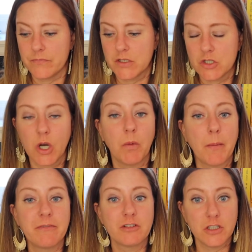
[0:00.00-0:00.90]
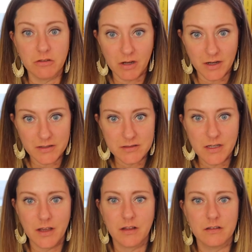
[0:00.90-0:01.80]
to show up for you guys
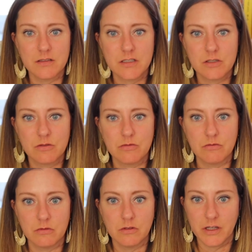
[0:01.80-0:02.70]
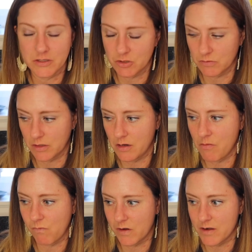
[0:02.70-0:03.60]
and to let you in
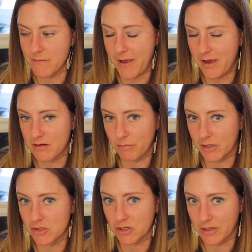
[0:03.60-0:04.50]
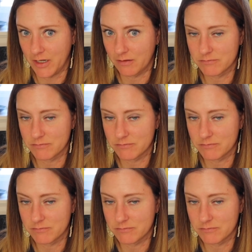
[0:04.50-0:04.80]
on where I'm at in my journey.